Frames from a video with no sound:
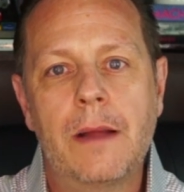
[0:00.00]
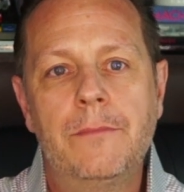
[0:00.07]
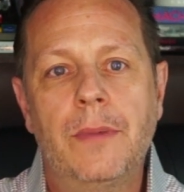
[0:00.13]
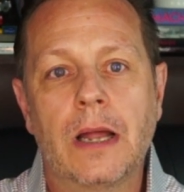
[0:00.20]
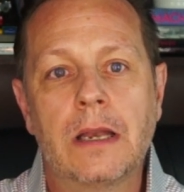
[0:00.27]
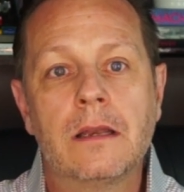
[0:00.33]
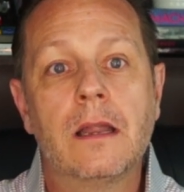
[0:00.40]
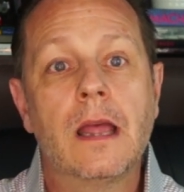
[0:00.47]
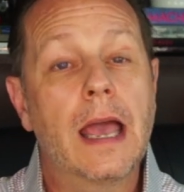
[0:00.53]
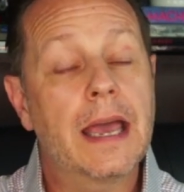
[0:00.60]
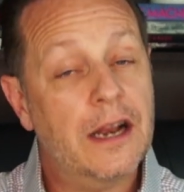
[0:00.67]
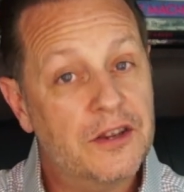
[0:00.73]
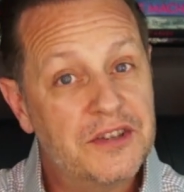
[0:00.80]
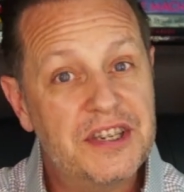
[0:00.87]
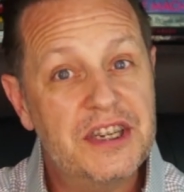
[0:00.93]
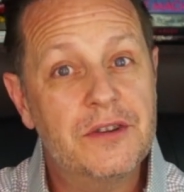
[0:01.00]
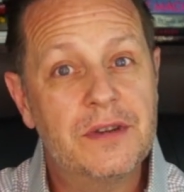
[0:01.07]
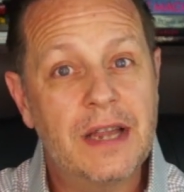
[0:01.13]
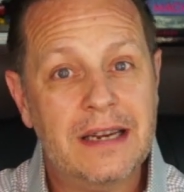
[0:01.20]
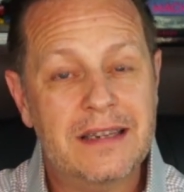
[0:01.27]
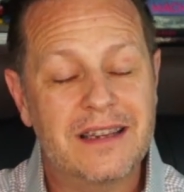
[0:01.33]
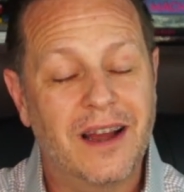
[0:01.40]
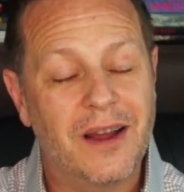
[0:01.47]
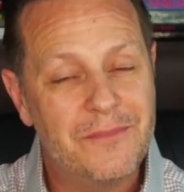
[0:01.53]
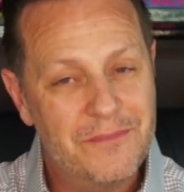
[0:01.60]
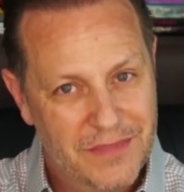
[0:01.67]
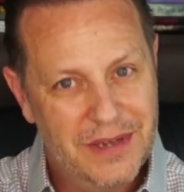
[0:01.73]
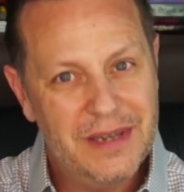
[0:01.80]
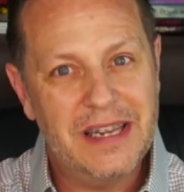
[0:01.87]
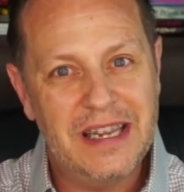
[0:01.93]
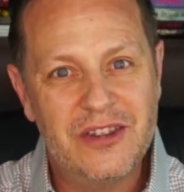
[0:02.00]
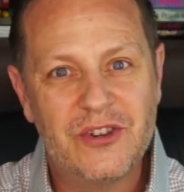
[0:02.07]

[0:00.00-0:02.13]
button, and I'll see you next time in the